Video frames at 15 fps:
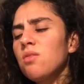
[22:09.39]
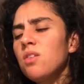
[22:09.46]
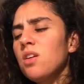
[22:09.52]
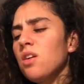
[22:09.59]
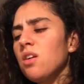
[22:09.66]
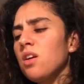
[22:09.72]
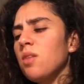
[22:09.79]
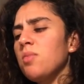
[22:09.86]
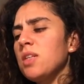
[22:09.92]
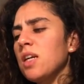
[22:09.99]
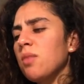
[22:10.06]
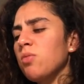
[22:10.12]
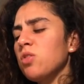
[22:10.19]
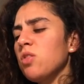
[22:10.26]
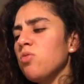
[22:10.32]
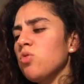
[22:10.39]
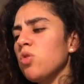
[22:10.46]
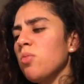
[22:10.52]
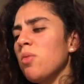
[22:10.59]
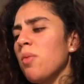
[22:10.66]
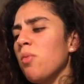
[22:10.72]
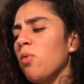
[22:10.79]
it could be taken perceived
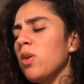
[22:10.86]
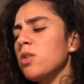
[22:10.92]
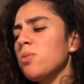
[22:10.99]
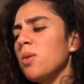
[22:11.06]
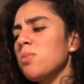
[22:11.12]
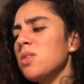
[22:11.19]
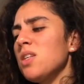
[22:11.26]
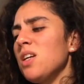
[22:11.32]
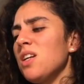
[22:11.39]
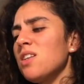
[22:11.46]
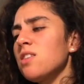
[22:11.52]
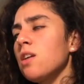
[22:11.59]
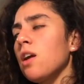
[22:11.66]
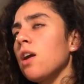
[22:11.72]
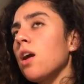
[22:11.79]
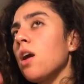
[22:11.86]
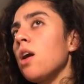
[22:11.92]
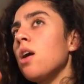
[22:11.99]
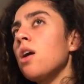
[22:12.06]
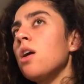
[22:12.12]
term in other ways, but I'm seeing it as like,